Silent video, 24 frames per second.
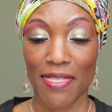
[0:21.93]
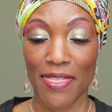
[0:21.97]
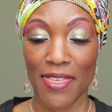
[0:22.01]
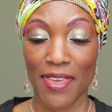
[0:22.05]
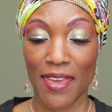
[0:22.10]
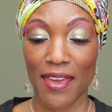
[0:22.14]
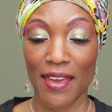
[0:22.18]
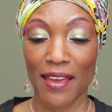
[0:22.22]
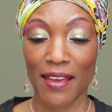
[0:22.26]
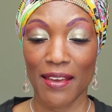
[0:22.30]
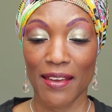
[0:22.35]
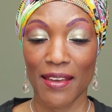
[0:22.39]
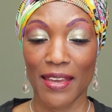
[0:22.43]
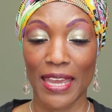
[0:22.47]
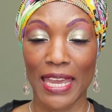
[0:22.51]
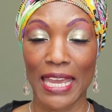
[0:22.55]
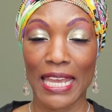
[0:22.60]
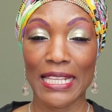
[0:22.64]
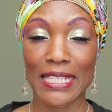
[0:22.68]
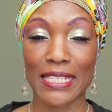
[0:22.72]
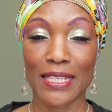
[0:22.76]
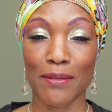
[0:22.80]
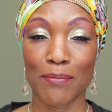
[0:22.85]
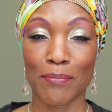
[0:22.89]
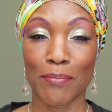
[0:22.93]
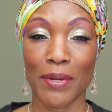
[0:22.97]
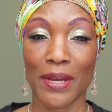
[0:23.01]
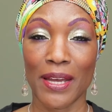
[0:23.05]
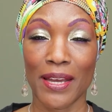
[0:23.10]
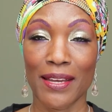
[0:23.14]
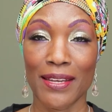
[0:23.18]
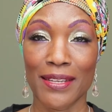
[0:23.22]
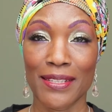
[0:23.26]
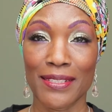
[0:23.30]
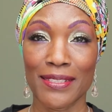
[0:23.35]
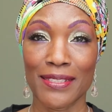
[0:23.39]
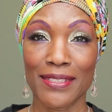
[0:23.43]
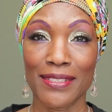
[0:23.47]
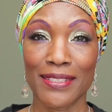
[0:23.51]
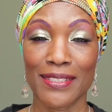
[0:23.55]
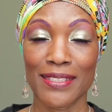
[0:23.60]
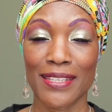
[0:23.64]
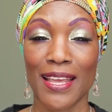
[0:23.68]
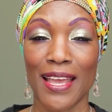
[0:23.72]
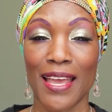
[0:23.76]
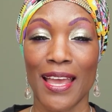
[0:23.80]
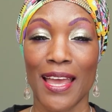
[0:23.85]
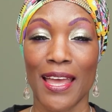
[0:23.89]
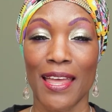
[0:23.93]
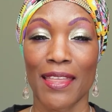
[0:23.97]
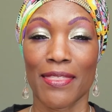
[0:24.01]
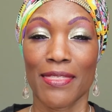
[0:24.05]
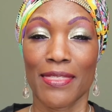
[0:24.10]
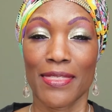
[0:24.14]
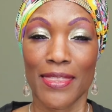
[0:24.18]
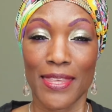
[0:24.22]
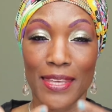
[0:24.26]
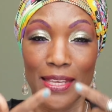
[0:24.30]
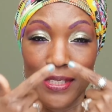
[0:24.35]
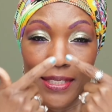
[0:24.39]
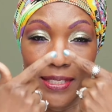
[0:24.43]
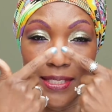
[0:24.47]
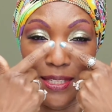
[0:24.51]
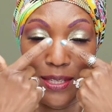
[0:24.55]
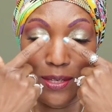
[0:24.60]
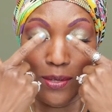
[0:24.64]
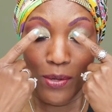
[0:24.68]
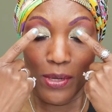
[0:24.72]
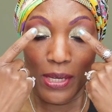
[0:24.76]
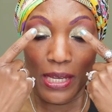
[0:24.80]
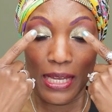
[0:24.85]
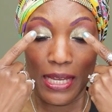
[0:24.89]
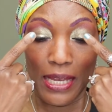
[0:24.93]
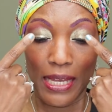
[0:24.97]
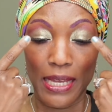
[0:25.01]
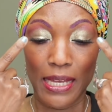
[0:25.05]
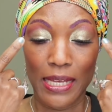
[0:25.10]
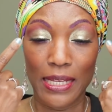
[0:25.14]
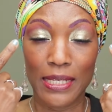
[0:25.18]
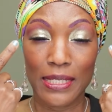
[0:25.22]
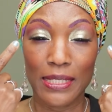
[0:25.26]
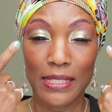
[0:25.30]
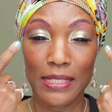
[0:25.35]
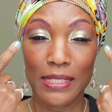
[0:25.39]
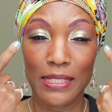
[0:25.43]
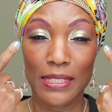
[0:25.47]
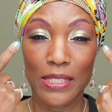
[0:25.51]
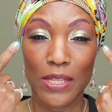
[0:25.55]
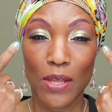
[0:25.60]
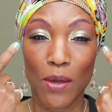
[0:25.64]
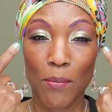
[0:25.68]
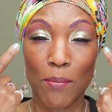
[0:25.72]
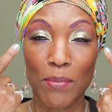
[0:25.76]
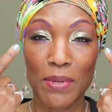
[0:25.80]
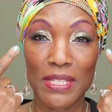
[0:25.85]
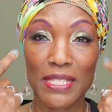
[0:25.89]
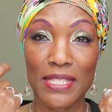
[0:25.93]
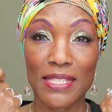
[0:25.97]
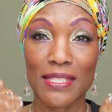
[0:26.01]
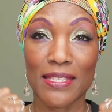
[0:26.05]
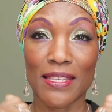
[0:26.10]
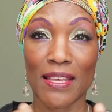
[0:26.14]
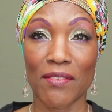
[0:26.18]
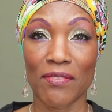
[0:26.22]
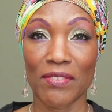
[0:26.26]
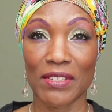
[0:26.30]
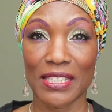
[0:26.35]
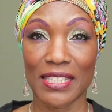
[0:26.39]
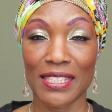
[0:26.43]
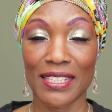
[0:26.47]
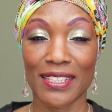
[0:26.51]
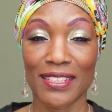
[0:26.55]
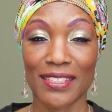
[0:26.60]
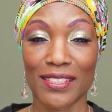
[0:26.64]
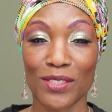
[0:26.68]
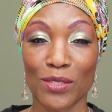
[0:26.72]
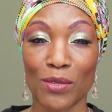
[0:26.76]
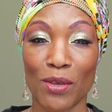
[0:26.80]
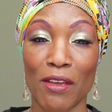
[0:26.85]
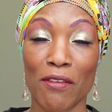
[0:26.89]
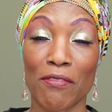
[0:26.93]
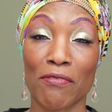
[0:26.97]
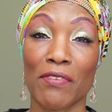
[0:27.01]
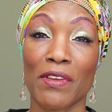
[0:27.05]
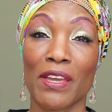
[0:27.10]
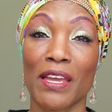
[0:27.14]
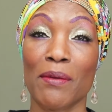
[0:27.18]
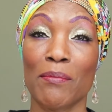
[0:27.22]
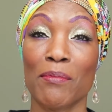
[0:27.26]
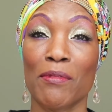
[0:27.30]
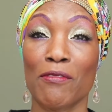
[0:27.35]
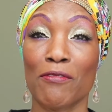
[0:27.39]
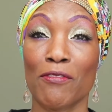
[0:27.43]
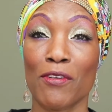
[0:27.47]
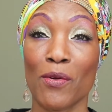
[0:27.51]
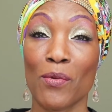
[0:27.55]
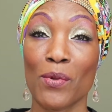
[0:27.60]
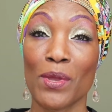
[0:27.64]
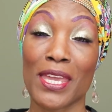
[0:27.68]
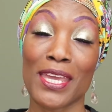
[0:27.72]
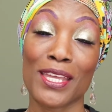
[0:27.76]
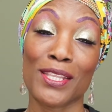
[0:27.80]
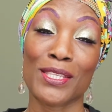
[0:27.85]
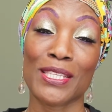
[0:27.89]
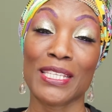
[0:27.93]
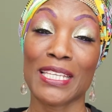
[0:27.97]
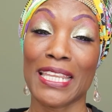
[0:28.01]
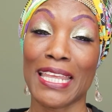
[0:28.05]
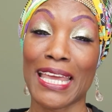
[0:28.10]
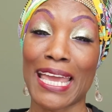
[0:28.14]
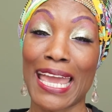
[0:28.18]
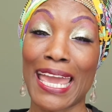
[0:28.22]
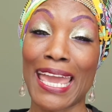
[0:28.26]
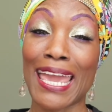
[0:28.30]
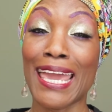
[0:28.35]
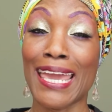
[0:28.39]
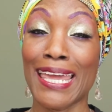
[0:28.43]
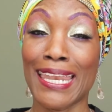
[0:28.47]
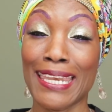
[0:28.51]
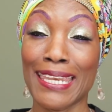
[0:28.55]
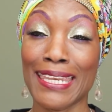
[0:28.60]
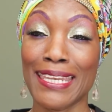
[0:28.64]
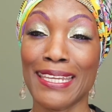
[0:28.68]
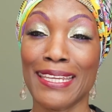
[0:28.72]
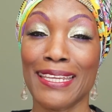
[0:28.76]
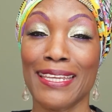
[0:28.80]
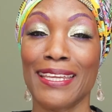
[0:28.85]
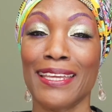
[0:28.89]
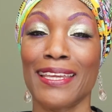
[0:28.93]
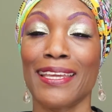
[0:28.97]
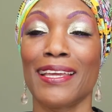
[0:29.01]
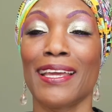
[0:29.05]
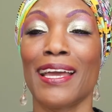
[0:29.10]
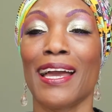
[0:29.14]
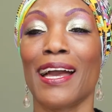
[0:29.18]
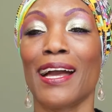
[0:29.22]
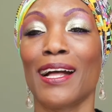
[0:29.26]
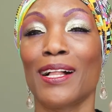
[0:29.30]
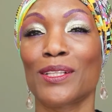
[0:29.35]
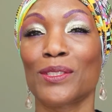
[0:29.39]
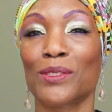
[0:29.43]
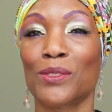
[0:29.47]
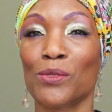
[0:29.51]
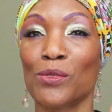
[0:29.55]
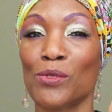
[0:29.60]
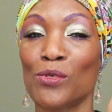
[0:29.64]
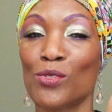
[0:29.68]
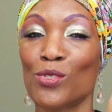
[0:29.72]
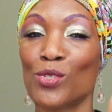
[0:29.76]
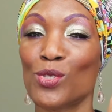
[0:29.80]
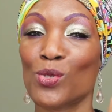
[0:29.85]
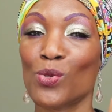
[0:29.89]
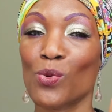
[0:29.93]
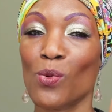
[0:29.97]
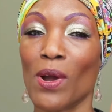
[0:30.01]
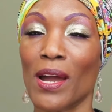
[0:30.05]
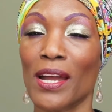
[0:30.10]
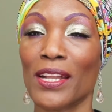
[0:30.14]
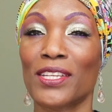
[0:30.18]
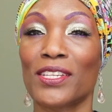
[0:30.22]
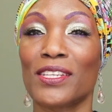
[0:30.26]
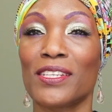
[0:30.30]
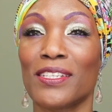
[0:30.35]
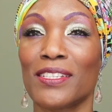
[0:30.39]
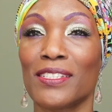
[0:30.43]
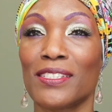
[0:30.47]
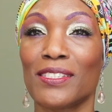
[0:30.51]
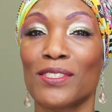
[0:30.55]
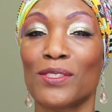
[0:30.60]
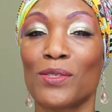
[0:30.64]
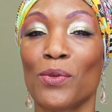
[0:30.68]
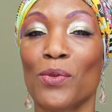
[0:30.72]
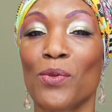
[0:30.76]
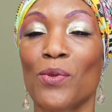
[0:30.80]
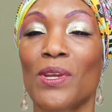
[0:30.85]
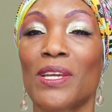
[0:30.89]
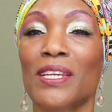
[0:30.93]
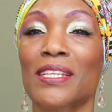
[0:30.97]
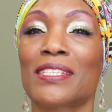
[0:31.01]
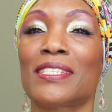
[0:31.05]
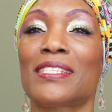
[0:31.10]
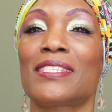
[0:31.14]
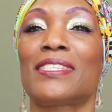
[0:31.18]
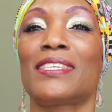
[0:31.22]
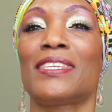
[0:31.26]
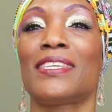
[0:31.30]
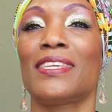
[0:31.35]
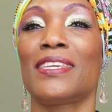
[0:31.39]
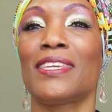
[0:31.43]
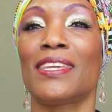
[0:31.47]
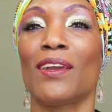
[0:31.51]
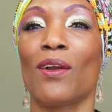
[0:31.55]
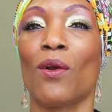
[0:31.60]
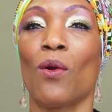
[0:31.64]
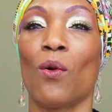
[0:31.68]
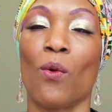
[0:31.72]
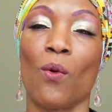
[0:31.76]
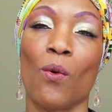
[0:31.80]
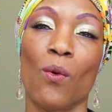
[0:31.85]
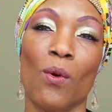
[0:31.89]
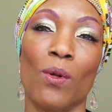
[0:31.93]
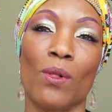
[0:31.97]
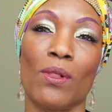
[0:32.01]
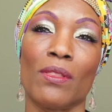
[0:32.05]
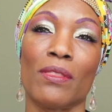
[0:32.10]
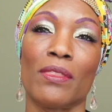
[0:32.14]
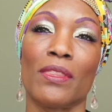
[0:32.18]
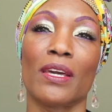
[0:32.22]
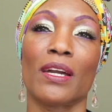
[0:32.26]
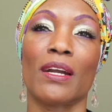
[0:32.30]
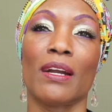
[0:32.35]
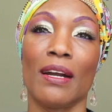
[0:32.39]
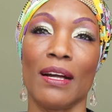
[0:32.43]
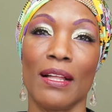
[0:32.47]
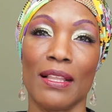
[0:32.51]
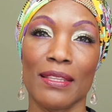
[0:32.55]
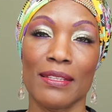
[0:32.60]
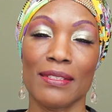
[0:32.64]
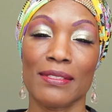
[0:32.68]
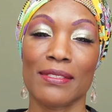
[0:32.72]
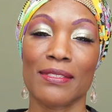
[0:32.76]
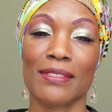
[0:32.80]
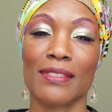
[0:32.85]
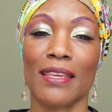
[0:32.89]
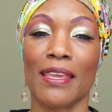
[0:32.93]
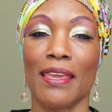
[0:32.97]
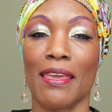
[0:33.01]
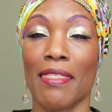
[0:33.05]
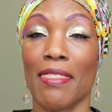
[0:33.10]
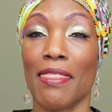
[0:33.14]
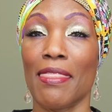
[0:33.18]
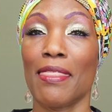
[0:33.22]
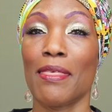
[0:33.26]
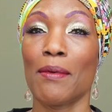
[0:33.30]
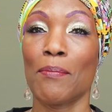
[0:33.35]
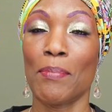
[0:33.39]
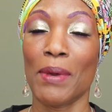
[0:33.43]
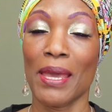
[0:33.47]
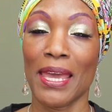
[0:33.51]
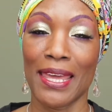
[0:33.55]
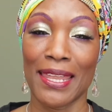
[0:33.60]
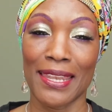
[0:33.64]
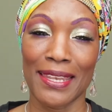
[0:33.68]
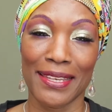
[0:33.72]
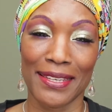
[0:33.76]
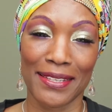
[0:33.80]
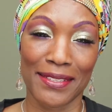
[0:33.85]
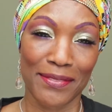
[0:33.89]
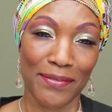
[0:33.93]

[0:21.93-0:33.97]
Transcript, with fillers: There are eighteen pans. This look is number seventeen, so I figure before we get to the end I'll do swatches so you can see all the colors in the pan.